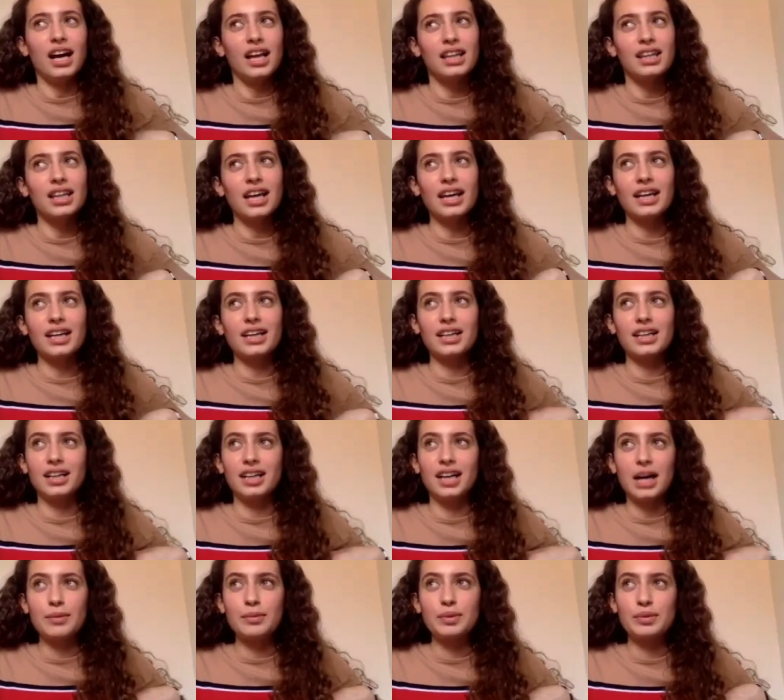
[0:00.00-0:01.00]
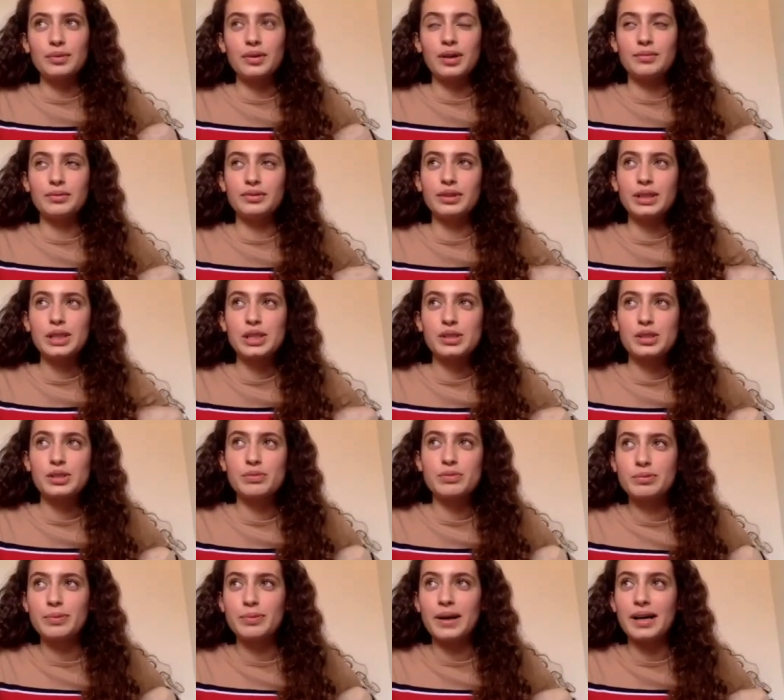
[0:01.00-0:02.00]
Like I'm a I'm a really
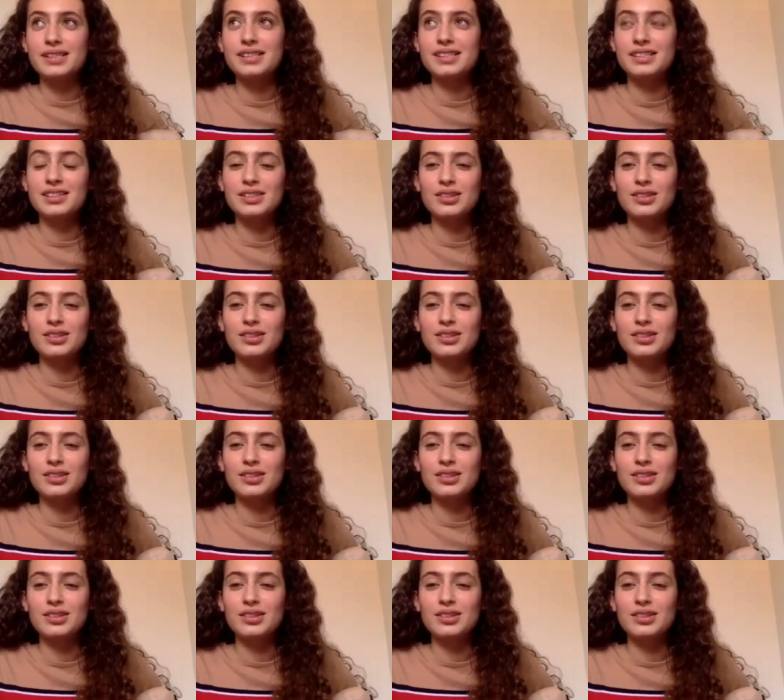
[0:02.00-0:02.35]
sociable person,